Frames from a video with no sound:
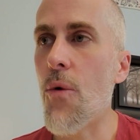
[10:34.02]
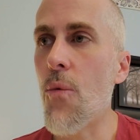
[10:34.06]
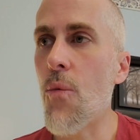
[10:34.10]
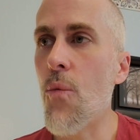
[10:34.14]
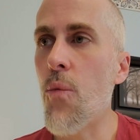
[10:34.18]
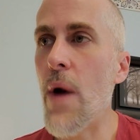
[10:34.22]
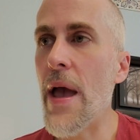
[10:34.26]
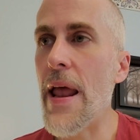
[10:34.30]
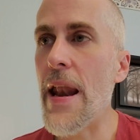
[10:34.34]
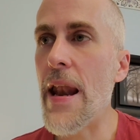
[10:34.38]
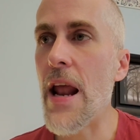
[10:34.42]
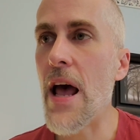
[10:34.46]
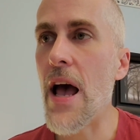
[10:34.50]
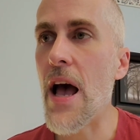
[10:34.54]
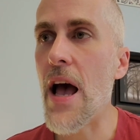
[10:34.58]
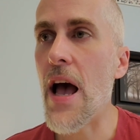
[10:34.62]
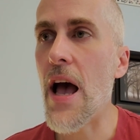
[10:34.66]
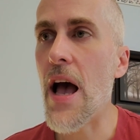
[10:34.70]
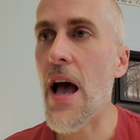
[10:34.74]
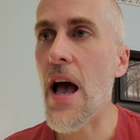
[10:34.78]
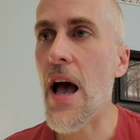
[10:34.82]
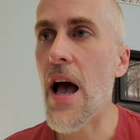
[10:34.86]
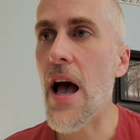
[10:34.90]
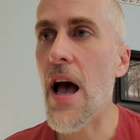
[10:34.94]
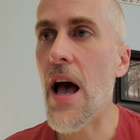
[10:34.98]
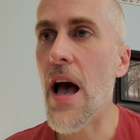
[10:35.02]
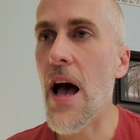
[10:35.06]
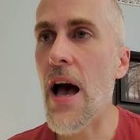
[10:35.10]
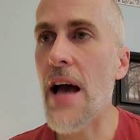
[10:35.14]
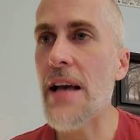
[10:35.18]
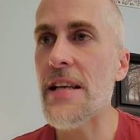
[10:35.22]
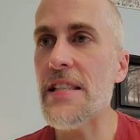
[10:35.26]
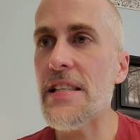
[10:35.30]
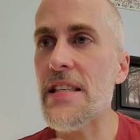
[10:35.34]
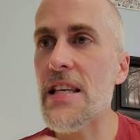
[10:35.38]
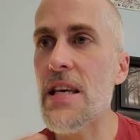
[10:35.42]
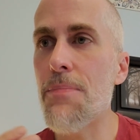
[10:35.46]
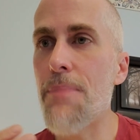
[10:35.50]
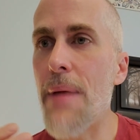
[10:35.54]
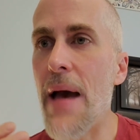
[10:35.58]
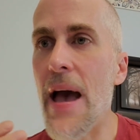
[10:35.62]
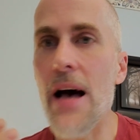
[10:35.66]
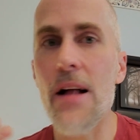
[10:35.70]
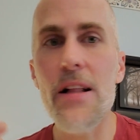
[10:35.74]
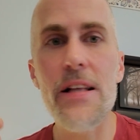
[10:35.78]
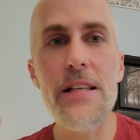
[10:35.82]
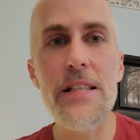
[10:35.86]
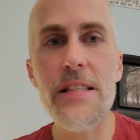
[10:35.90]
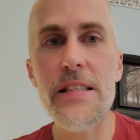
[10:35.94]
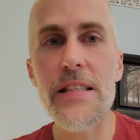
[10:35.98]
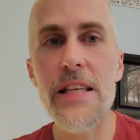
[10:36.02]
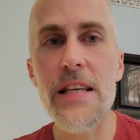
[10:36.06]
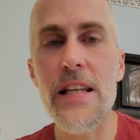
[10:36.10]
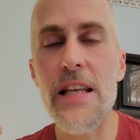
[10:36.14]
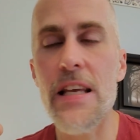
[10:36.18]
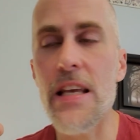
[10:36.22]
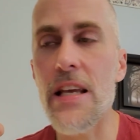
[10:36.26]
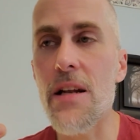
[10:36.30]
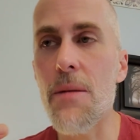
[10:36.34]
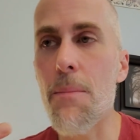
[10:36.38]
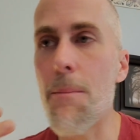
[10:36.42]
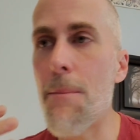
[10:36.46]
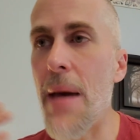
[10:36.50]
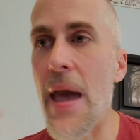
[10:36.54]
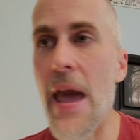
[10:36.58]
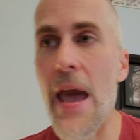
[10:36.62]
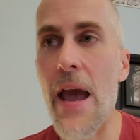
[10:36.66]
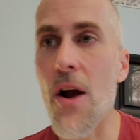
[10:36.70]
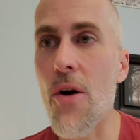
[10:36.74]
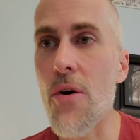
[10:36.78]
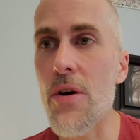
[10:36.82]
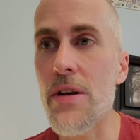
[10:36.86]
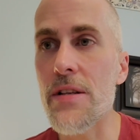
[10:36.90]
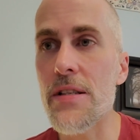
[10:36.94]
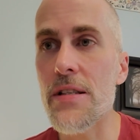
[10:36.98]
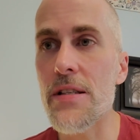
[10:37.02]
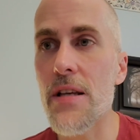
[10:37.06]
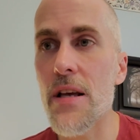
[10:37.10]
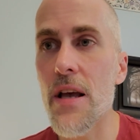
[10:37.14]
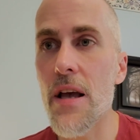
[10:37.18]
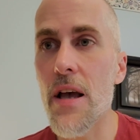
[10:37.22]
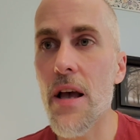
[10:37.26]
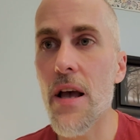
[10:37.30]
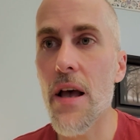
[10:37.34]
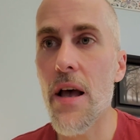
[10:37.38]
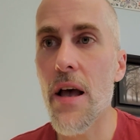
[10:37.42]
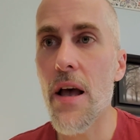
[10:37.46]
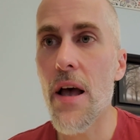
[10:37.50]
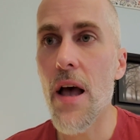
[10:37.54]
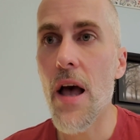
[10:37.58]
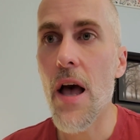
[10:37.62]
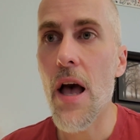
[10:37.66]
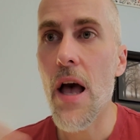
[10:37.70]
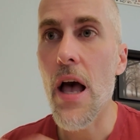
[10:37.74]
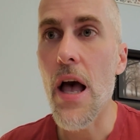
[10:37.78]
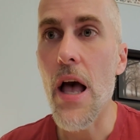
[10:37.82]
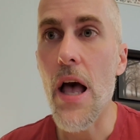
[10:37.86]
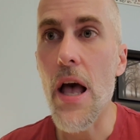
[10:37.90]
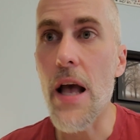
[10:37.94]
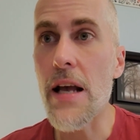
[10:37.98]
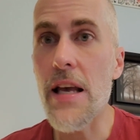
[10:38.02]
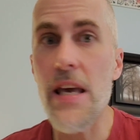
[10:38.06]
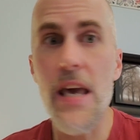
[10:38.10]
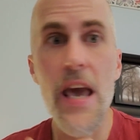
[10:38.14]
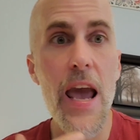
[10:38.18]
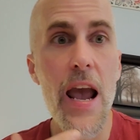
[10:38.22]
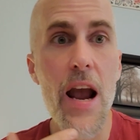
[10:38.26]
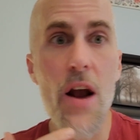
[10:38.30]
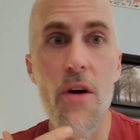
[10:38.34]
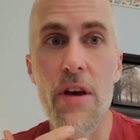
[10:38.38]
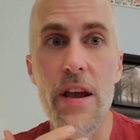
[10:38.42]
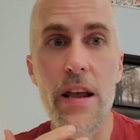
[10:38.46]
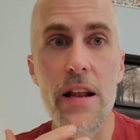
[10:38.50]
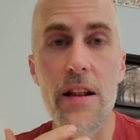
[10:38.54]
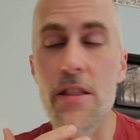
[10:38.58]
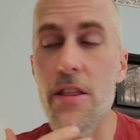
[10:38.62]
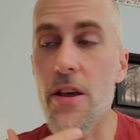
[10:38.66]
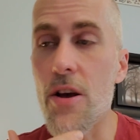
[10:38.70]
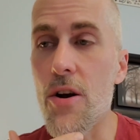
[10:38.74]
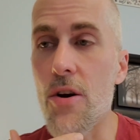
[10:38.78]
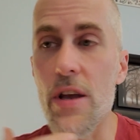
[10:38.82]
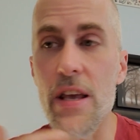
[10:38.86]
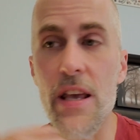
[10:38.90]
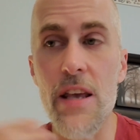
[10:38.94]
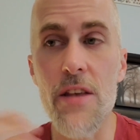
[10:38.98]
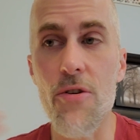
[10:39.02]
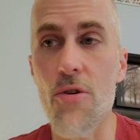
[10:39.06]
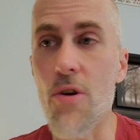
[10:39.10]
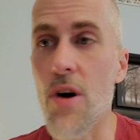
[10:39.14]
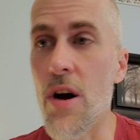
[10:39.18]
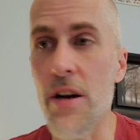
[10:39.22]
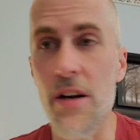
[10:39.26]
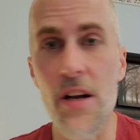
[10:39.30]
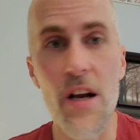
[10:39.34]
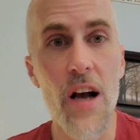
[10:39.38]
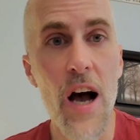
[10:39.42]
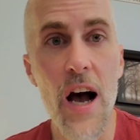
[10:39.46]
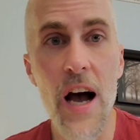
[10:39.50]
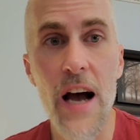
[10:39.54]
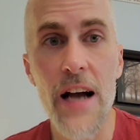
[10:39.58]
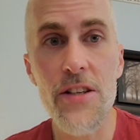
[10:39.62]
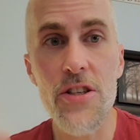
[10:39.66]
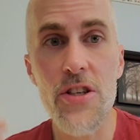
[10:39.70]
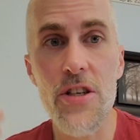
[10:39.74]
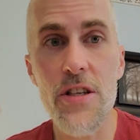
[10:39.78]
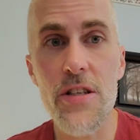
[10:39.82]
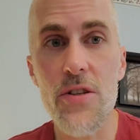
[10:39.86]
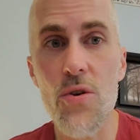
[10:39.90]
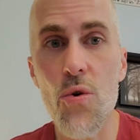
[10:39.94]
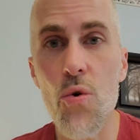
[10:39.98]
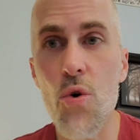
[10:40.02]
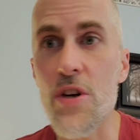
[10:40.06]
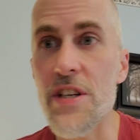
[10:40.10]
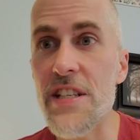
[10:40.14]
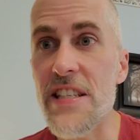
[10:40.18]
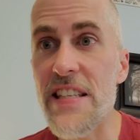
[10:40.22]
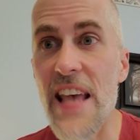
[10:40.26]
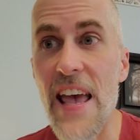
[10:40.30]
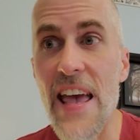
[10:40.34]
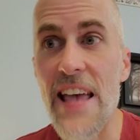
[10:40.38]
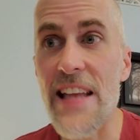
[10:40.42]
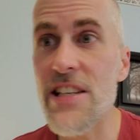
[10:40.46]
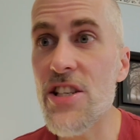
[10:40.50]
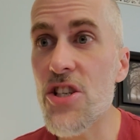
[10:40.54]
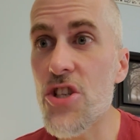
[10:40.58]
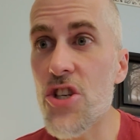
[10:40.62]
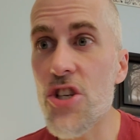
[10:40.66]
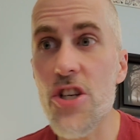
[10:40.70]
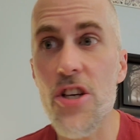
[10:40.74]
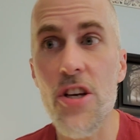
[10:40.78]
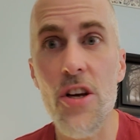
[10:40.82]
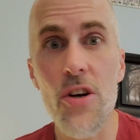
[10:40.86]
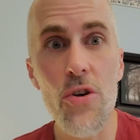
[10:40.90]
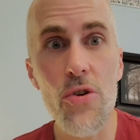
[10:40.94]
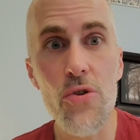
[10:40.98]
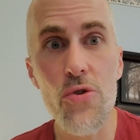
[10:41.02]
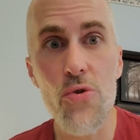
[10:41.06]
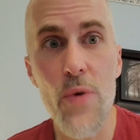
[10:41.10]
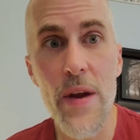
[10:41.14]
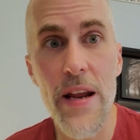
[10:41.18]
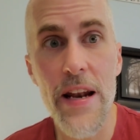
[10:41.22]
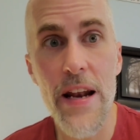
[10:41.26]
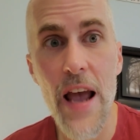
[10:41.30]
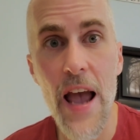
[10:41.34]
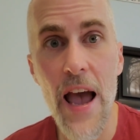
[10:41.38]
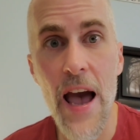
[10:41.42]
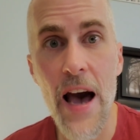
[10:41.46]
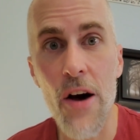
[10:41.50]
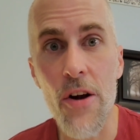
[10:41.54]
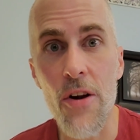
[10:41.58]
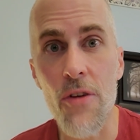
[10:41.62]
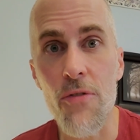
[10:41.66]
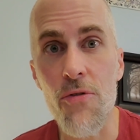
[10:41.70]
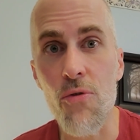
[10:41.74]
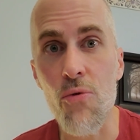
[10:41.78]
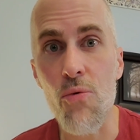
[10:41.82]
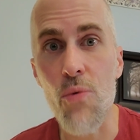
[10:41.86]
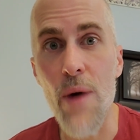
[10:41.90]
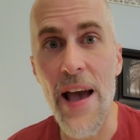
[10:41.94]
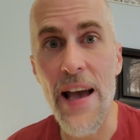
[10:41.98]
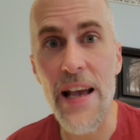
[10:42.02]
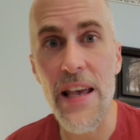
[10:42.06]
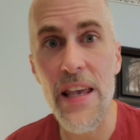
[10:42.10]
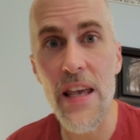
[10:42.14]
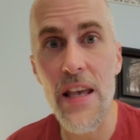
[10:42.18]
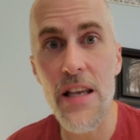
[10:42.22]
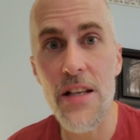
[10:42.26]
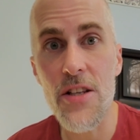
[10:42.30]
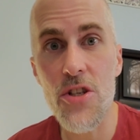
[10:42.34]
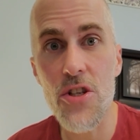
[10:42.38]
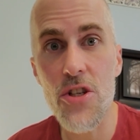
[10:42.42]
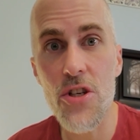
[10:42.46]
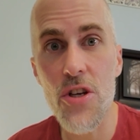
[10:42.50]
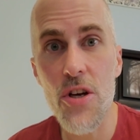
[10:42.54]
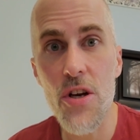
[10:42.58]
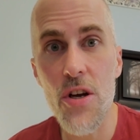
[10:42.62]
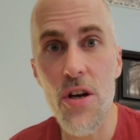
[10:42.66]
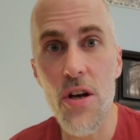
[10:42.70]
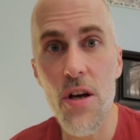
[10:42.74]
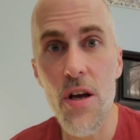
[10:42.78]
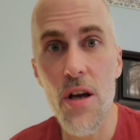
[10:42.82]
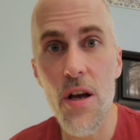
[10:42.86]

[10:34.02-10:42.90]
When I see Palestinian parents carrying their either unconscious or dead children out of wreckage,